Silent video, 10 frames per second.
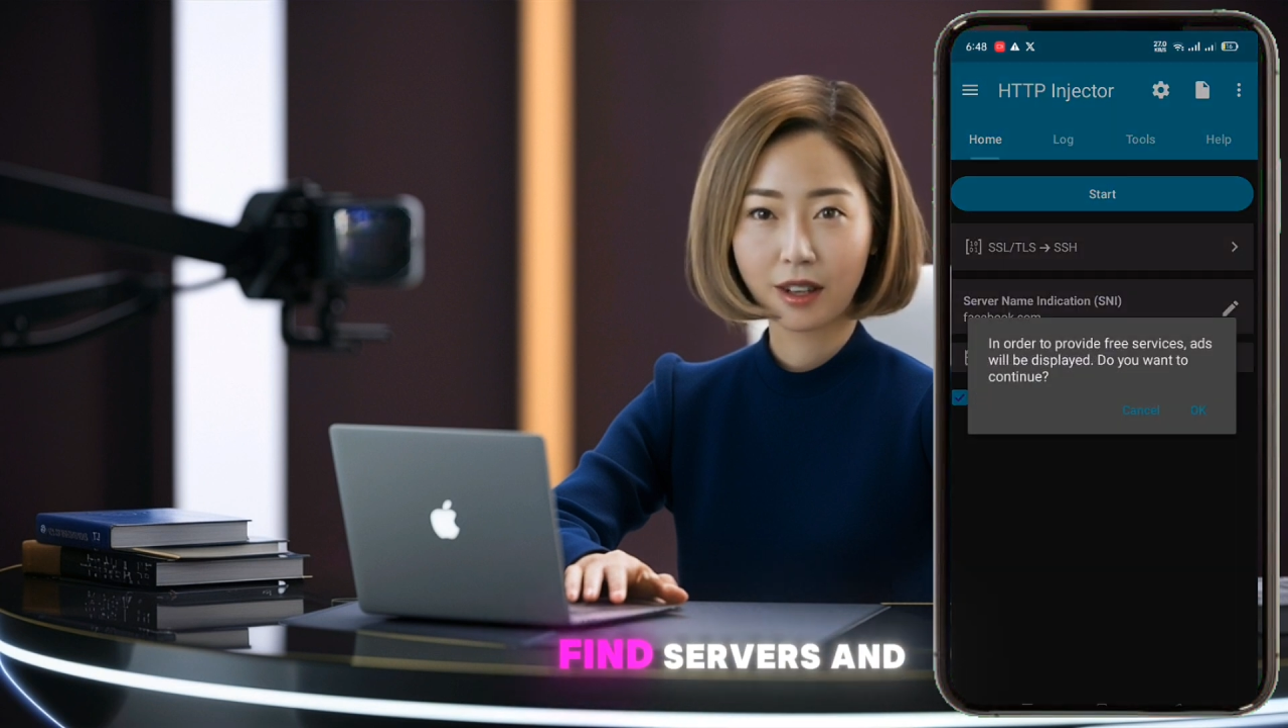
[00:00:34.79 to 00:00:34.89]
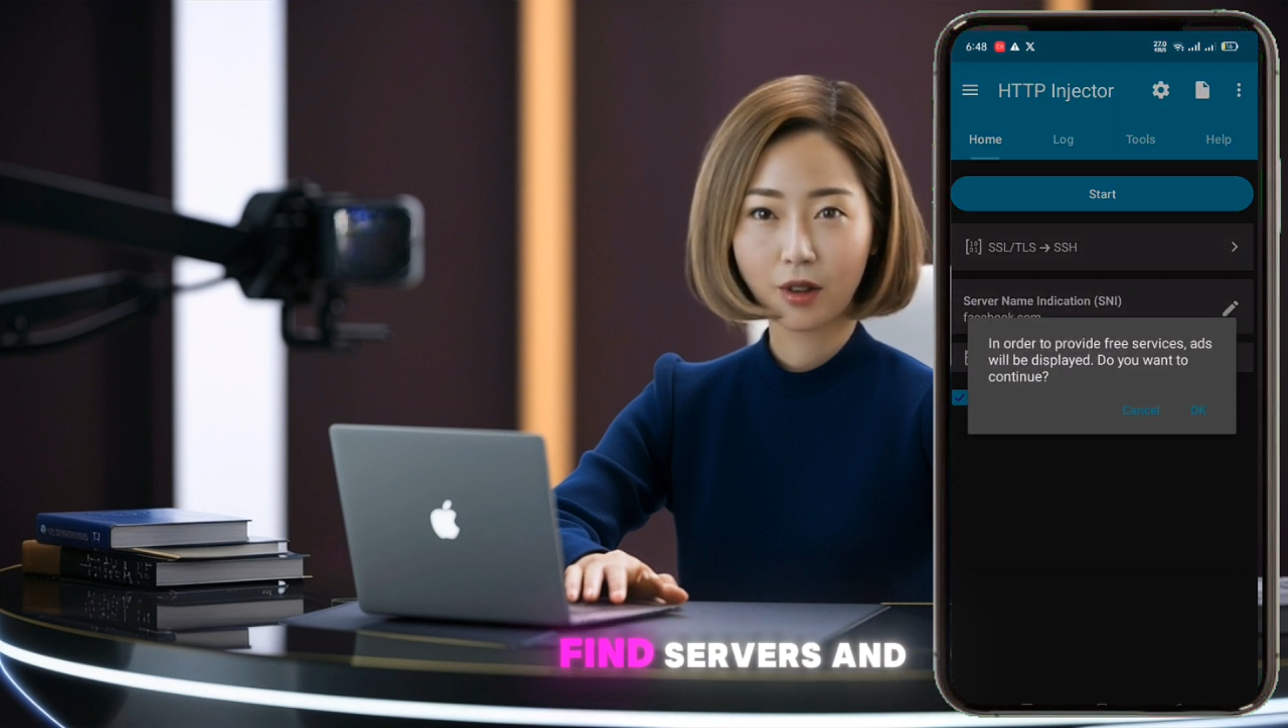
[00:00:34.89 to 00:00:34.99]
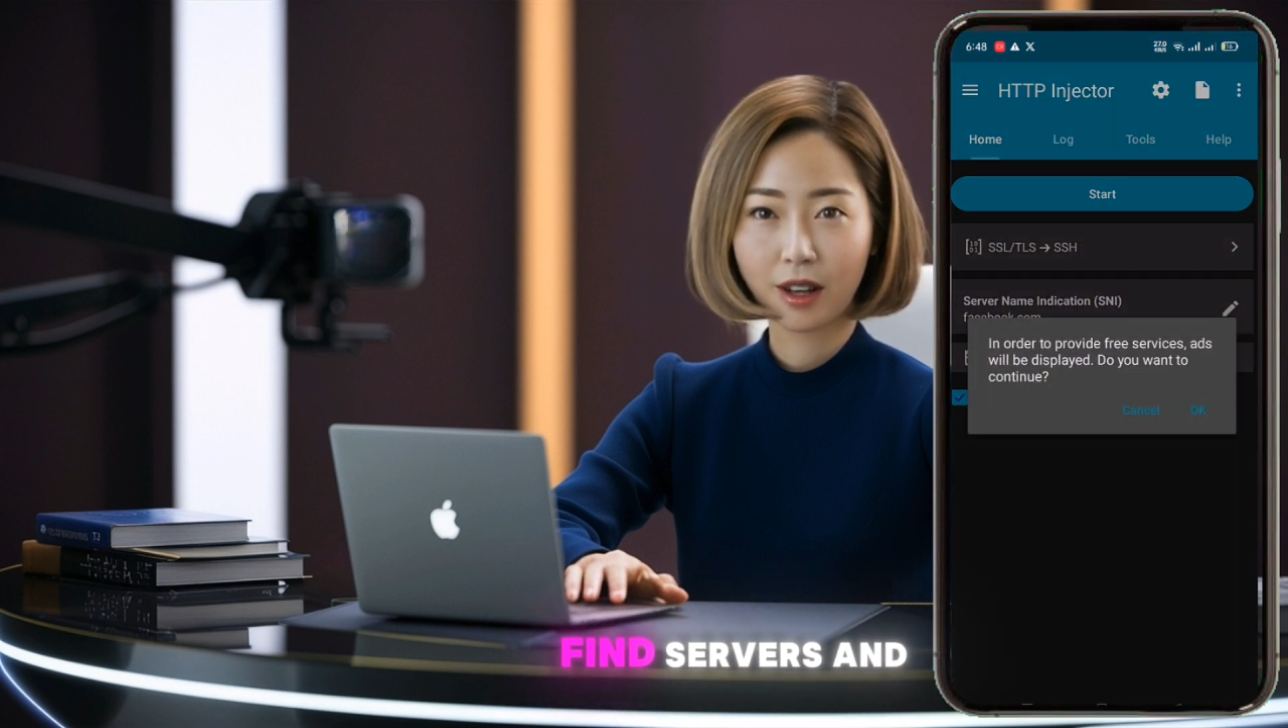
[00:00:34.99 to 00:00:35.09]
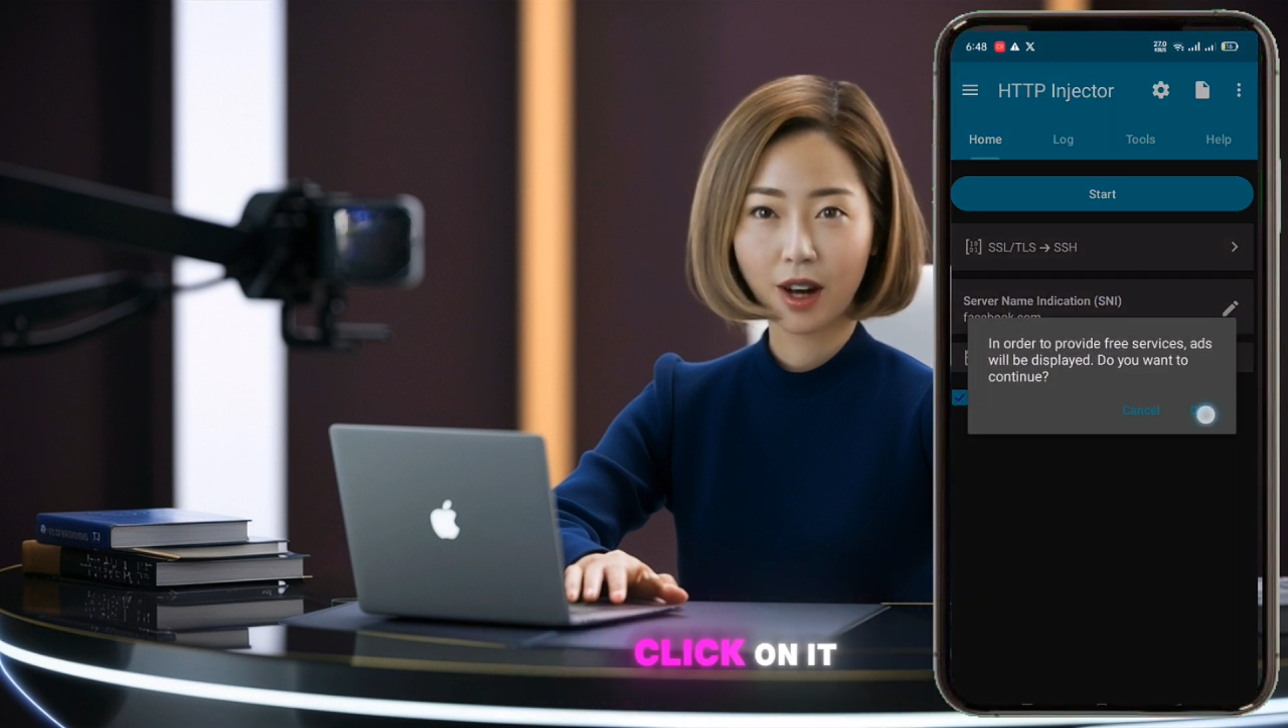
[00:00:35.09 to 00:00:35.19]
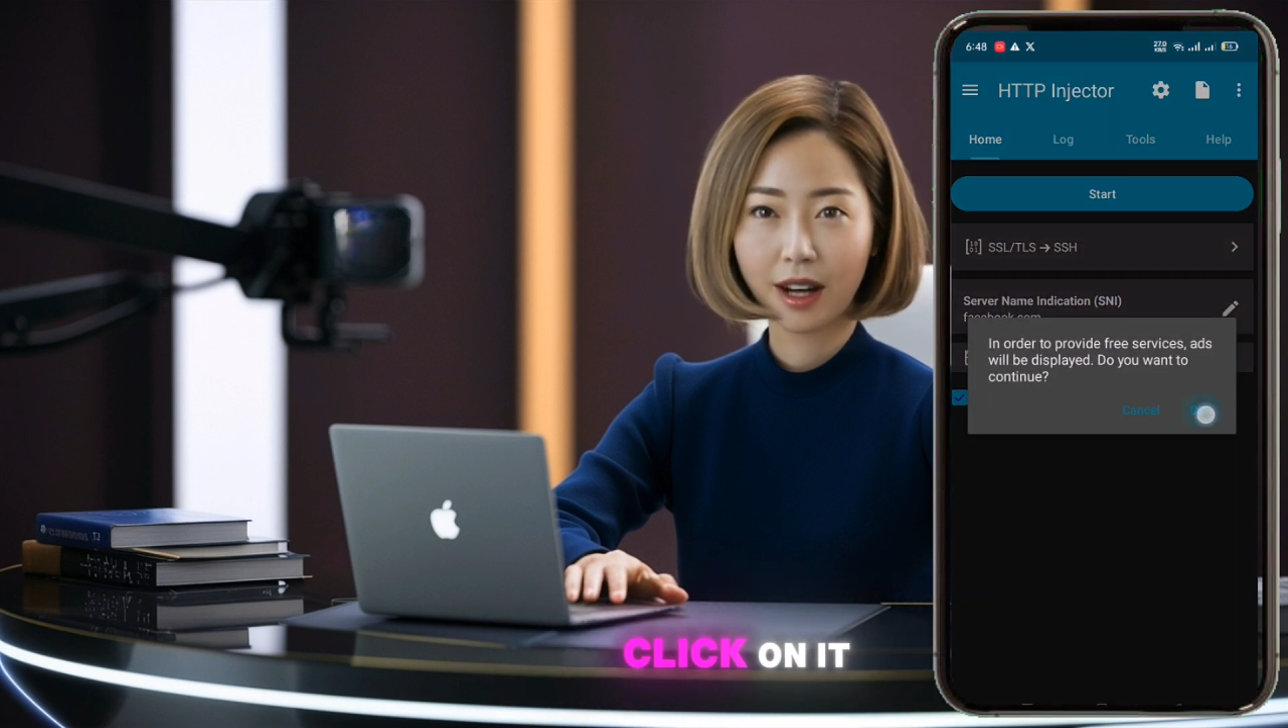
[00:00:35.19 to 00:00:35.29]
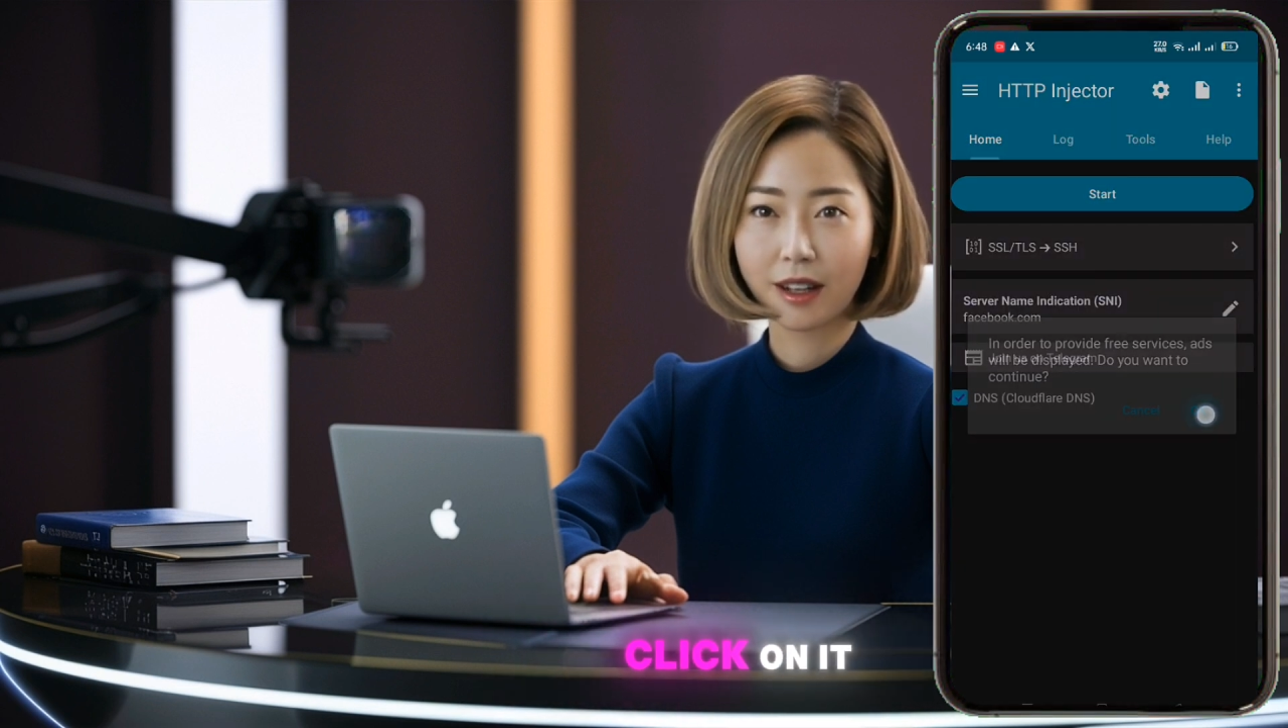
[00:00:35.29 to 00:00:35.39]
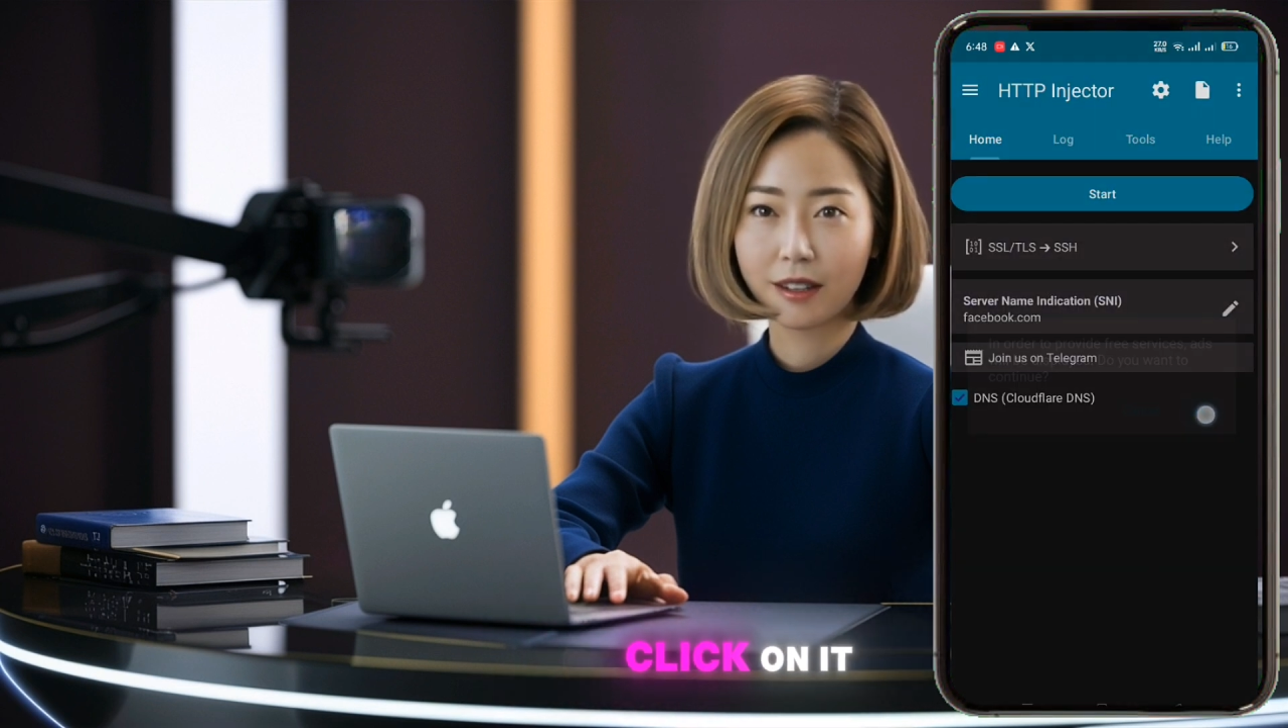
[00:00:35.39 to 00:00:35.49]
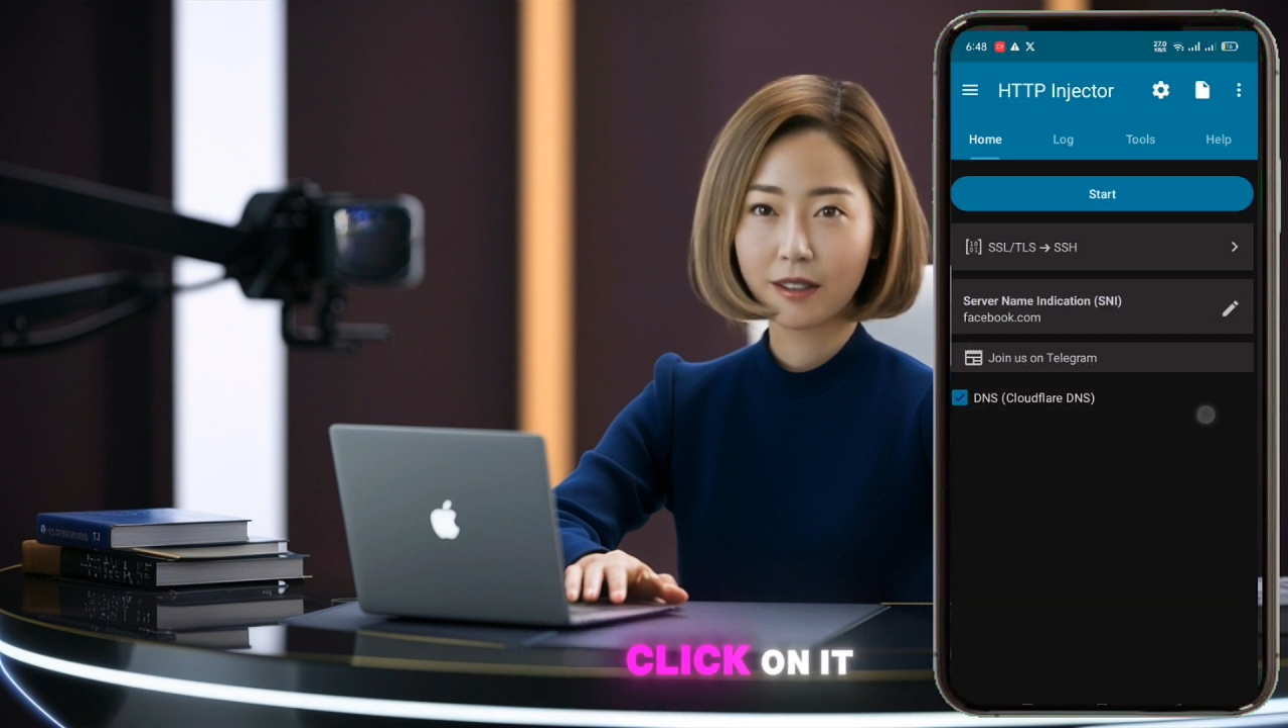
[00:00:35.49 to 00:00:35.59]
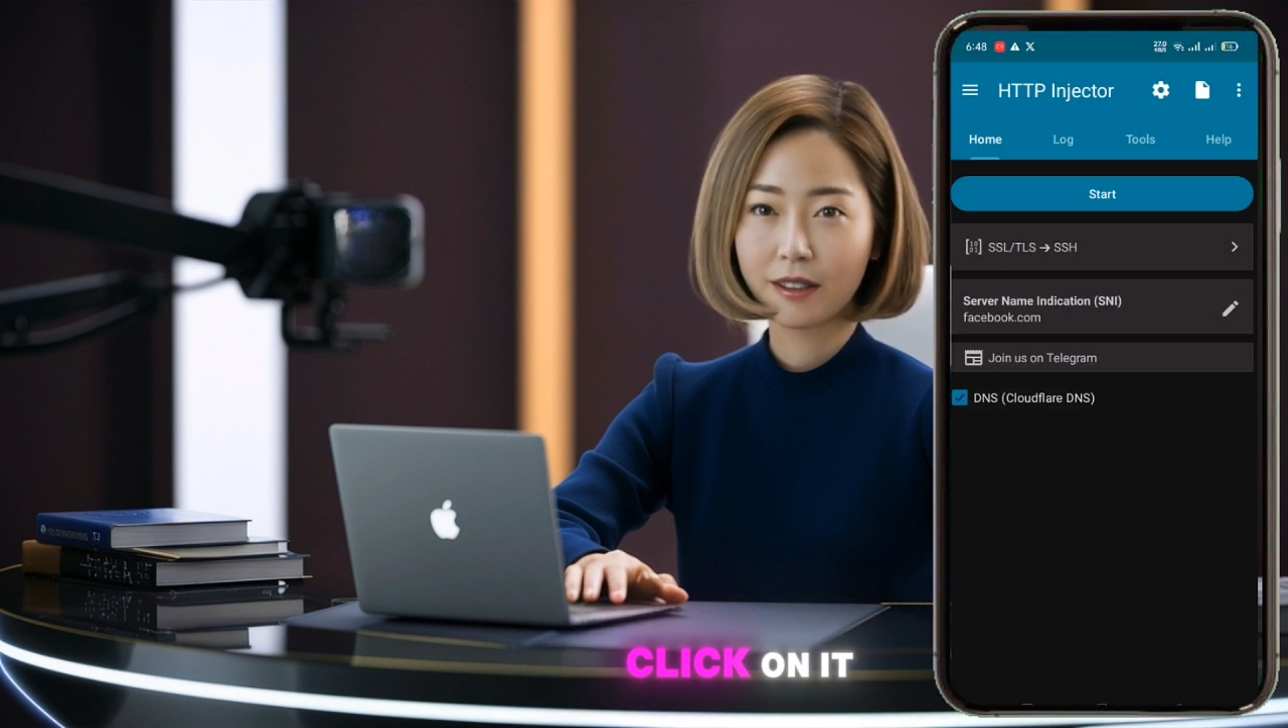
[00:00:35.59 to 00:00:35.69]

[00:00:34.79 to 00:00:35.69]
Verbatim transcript: and click on it.